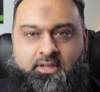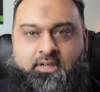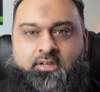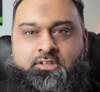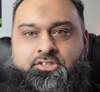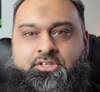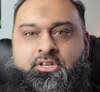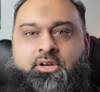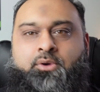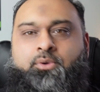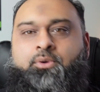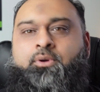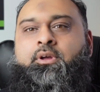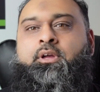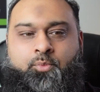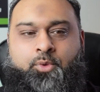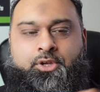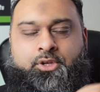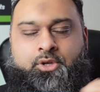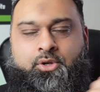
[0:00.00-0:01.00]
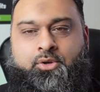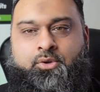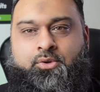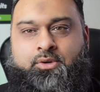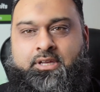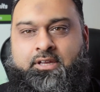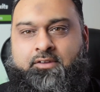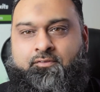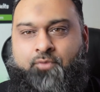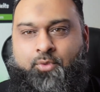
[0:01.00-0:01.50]
So what you're
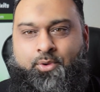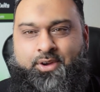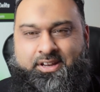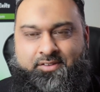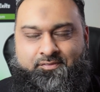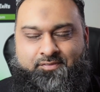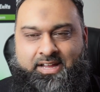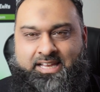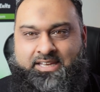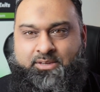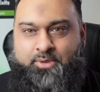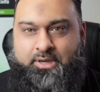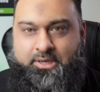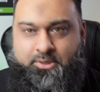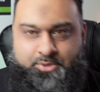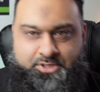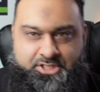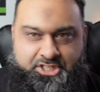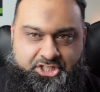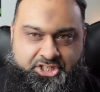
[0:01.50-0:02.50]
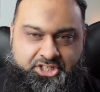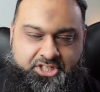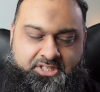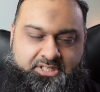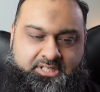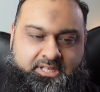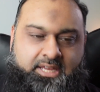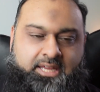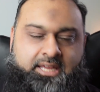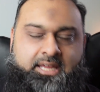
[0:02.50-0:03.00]
looking for in value acquisitions